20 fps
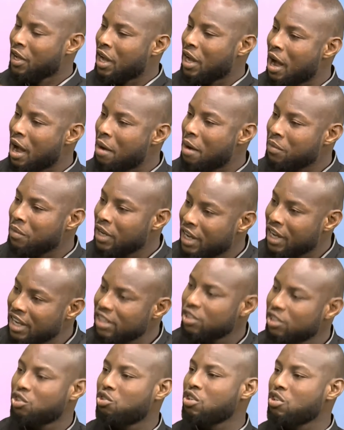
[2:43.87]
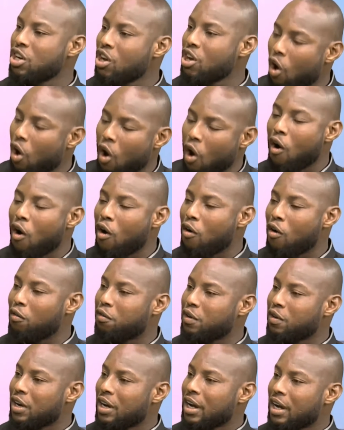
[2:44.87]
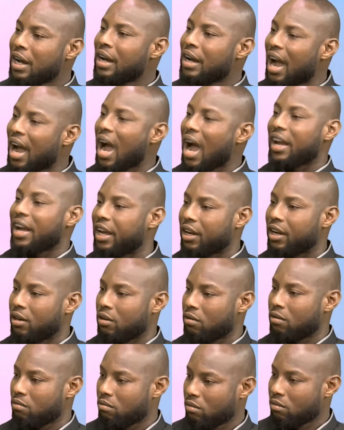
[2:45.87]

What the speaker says: history of gagging